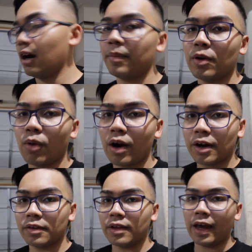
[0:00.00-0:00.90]
I'll be
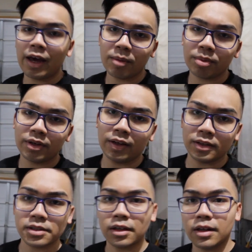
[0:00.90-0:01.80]
wiring the amp and
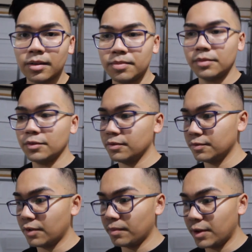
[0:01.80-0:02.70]
the sub
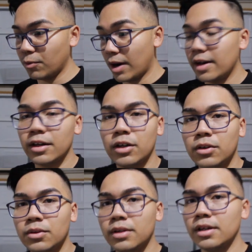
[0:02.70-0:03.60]
from the
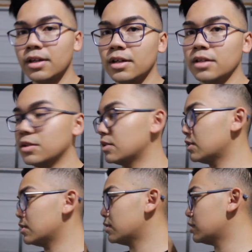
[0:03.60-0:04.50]
radio
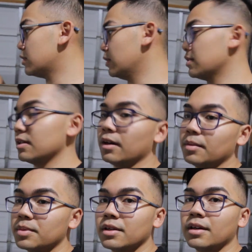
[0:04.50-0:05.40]
to the
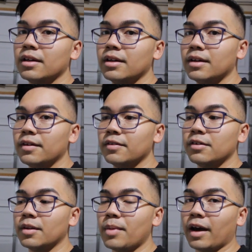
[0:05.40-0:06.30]
subs
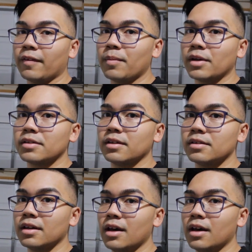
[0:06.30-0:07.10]
to the back if that makes sense.